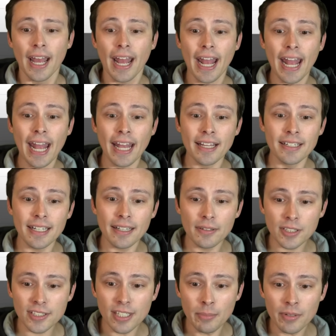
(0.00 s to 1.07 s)
And
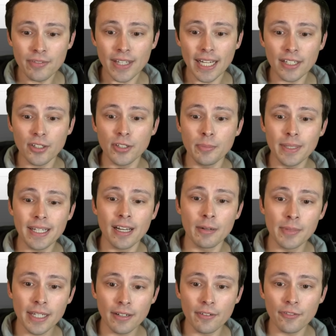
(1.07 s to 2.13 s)
some of that could be
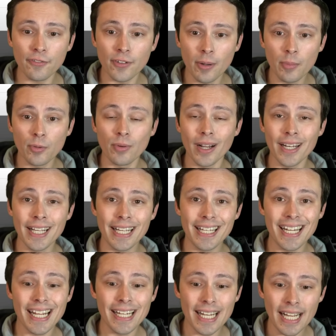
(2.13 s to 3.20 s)
coming from running
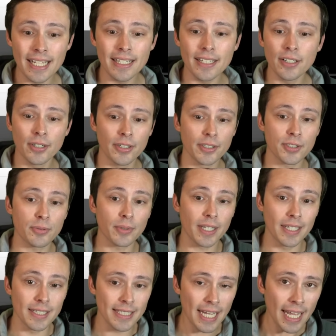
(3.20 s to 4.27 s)
in a 90 hertz
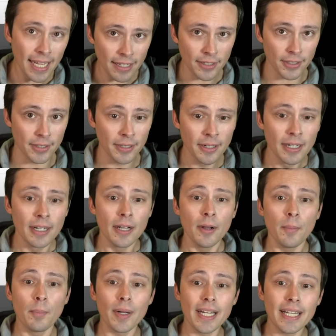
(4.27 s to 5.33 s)
container,
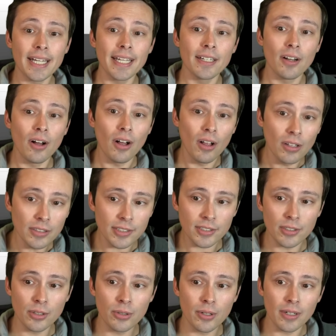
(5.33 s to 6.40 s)
but it can
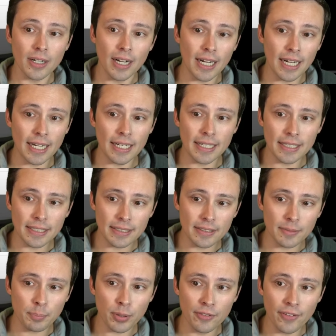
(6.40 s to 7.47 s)
also uh,
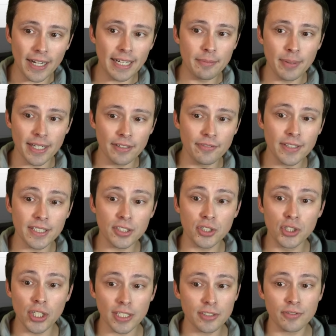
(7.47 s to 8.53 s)
provide benefits
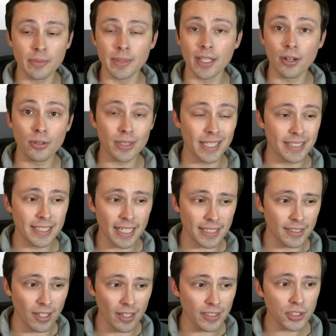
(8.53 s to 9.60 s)
just from the OLED
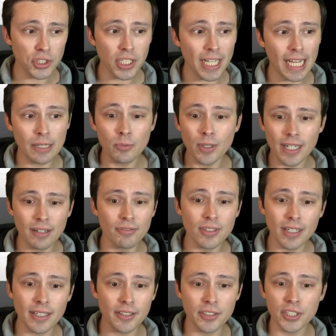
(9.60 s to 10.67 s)
technology and
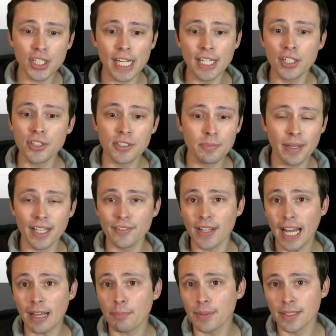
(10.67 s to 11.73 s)
whatever other changes may have
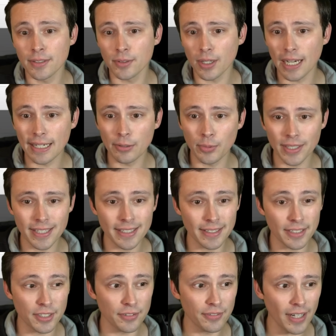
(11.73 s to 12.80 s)
happened uh, within
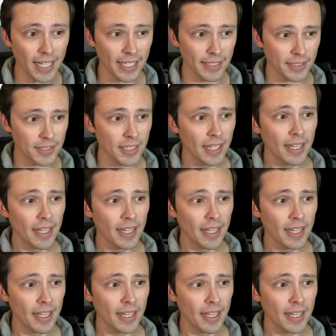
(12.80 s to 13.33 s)
the device,